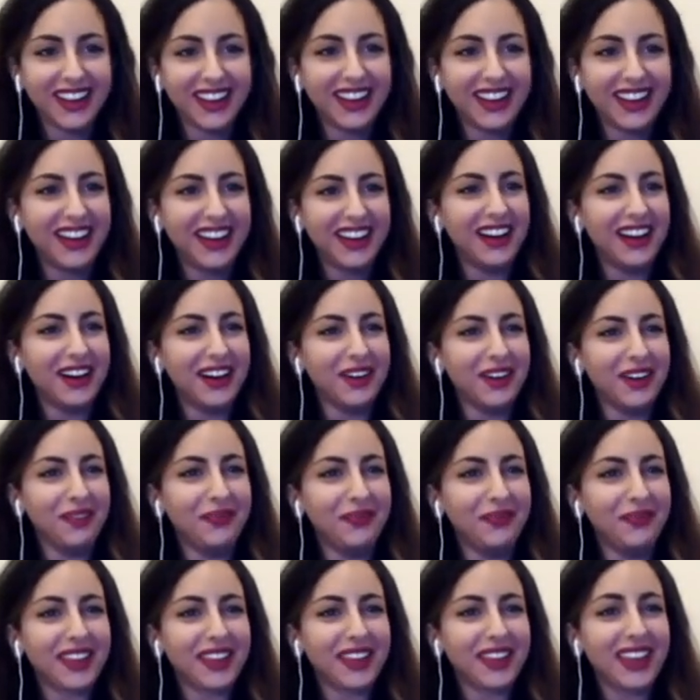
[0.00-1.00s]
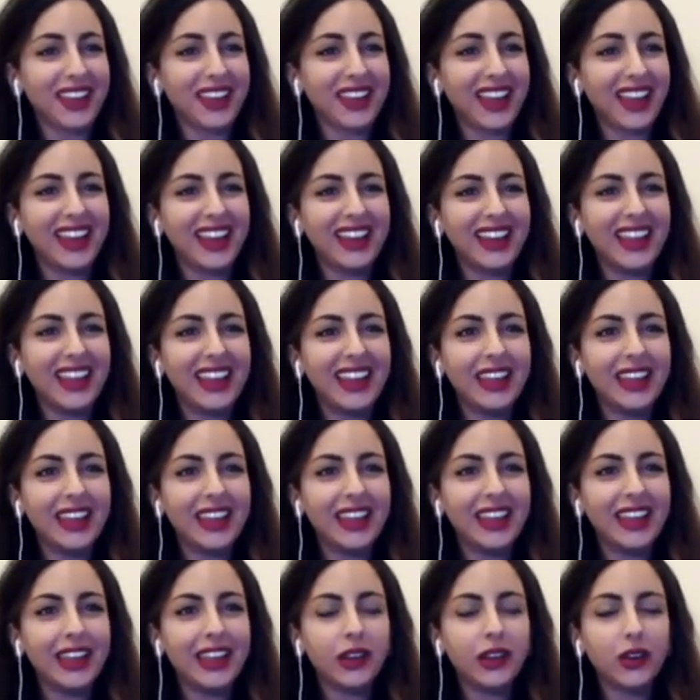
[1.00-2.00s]
and he
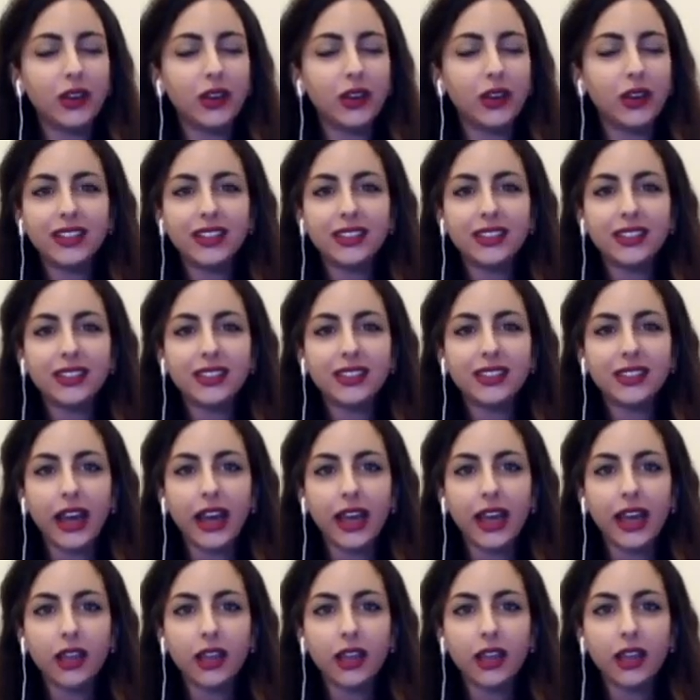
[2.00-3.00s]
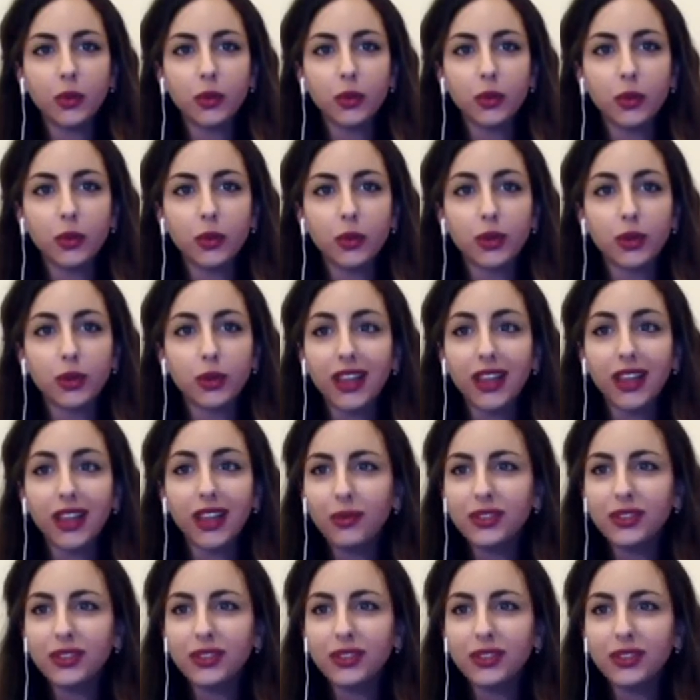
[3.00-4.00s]
noticed that the light was
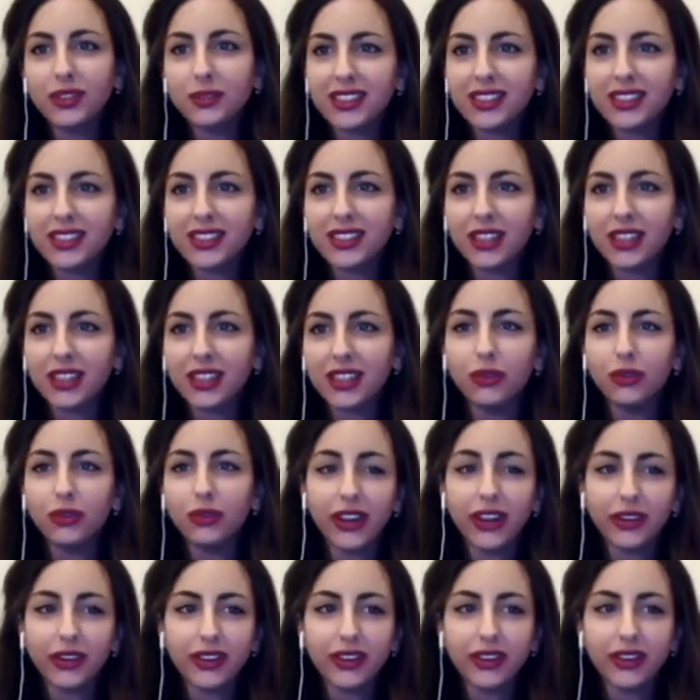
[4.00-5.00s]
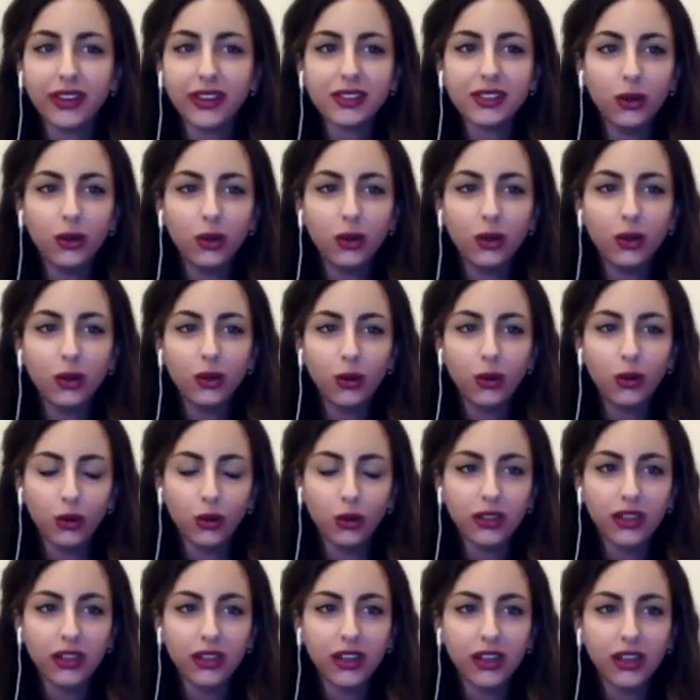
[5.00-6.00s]
passing through a very small hole
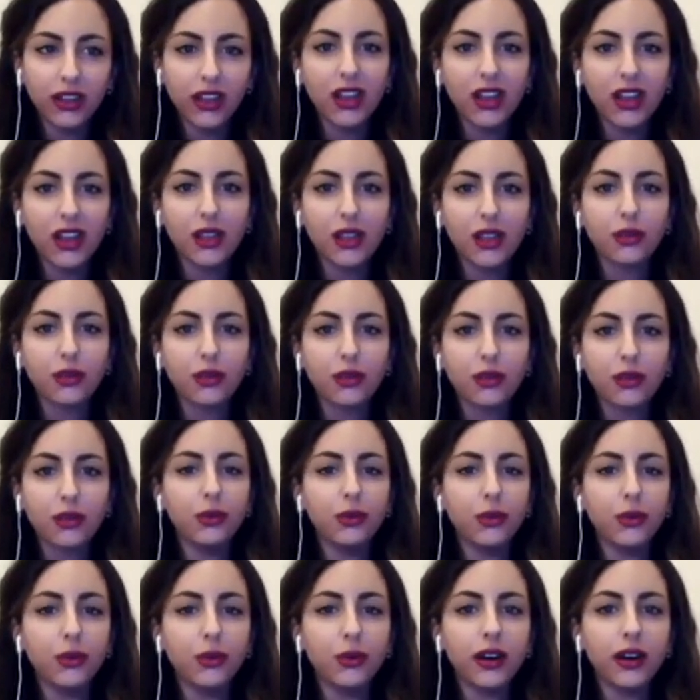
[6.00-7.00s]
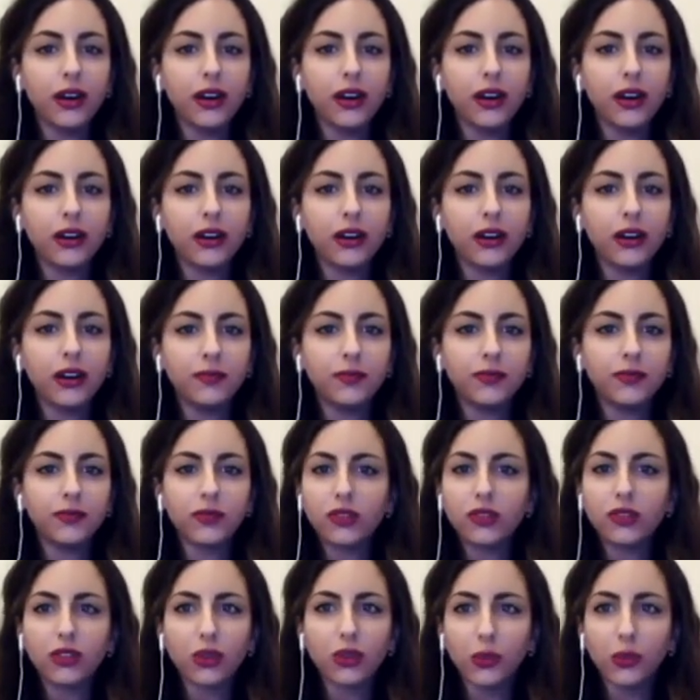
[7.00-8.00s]
through the
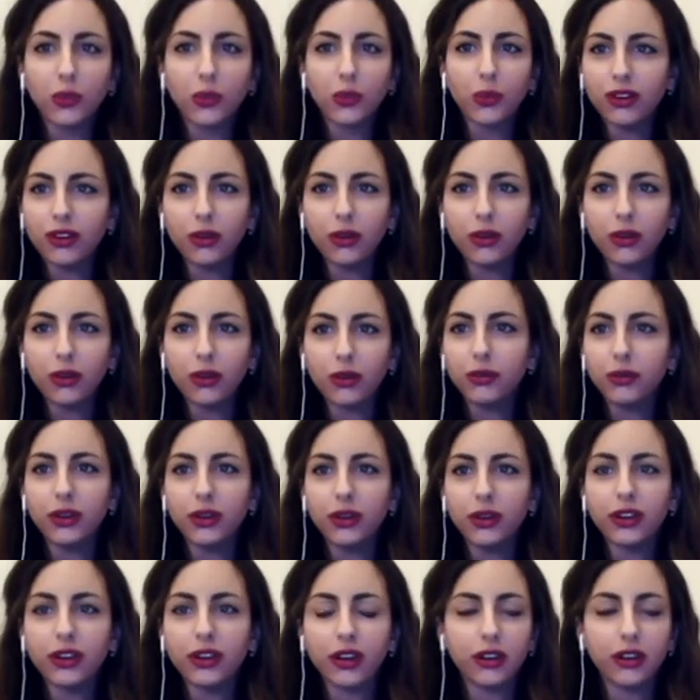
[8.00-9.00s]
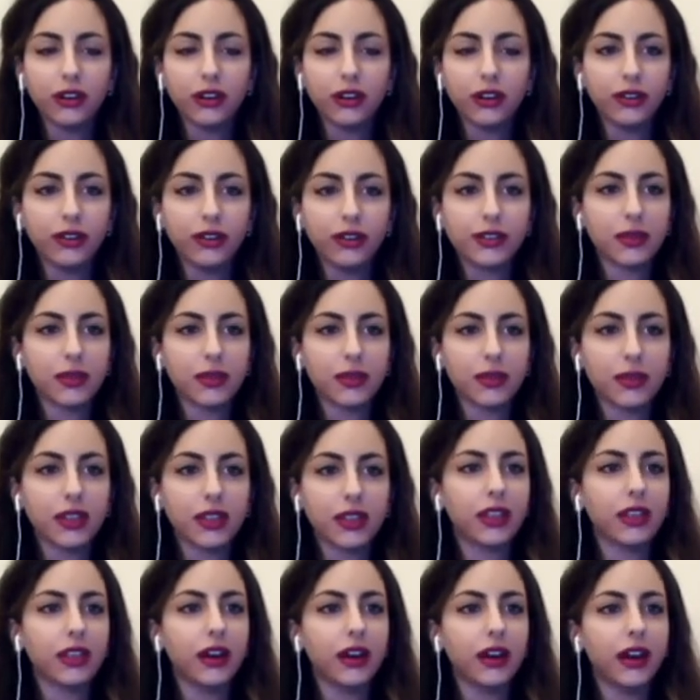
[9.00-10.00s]
window or through a curtain or something like
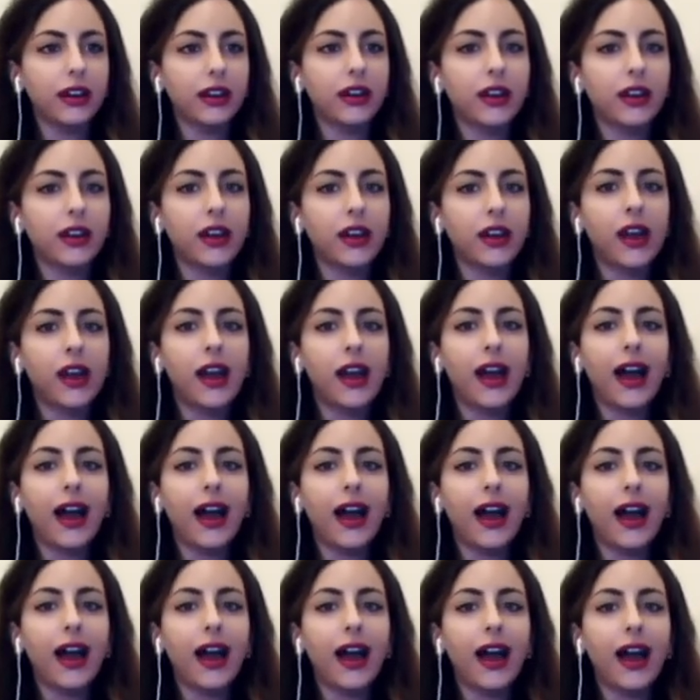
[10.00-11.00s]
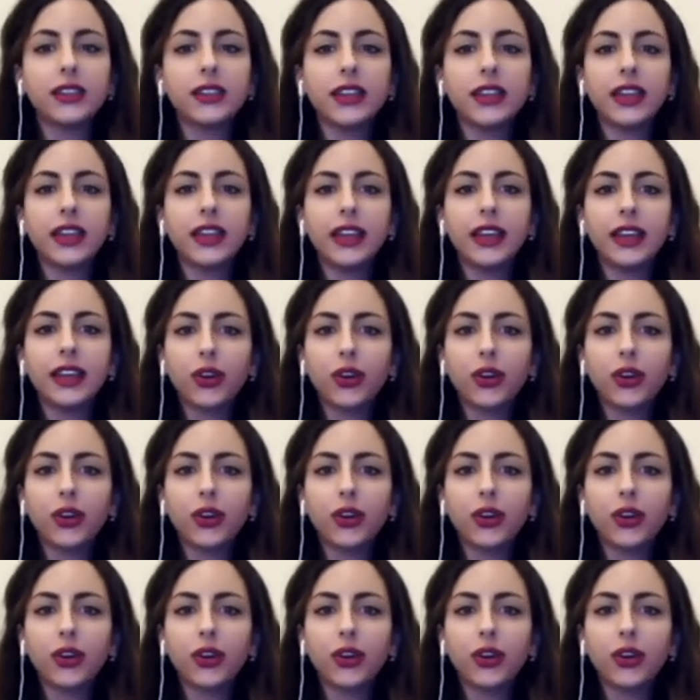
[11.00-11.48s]
that. And it